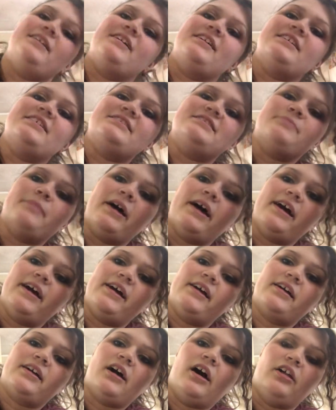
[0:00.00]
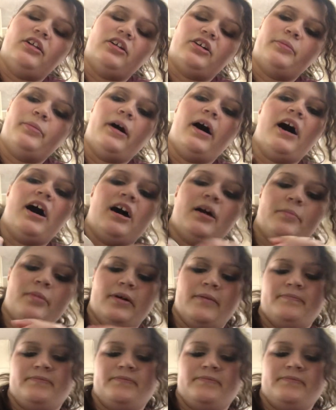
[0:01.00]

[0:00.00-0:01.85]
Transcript: is my ColourPop